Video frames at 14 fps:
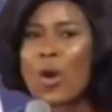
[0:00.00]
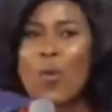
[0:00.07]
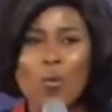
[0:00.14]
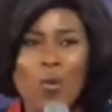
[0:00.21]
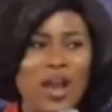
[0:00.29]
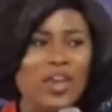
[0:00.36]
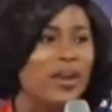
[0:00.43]

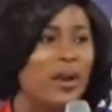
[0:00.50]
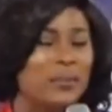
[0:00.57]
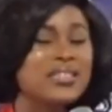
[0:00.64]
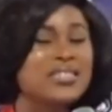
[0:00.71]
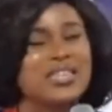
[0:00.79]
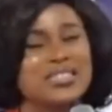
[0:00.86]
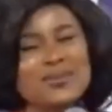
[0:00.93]
why are you coming
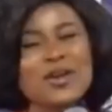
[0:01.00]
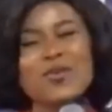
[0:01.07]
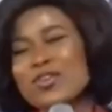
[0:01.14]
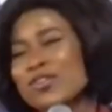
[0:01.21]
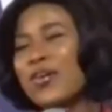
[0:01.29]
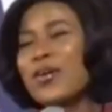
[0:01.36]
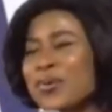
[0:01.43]
this late? I'm like,
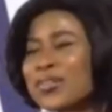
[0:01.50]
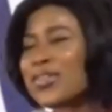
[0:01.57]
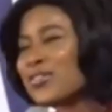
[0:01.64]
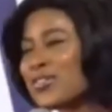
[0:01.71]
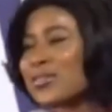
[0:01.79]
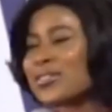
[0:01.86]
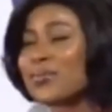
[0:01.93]
oh, sorry, boss, I
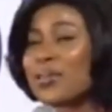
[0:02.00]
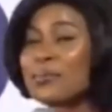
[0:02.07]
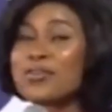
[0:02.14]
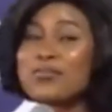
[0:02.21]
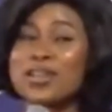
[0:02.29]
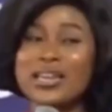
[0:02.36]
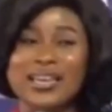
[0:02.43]
was doing something.
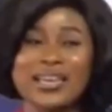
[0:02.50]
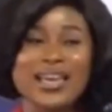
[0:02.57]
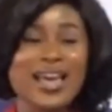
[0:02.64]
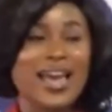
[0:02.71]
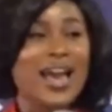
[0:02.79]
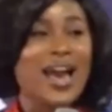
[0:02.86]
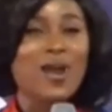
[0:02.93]
But really,
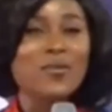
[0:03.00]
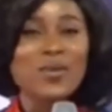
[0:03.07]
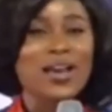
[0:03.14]
I'd wake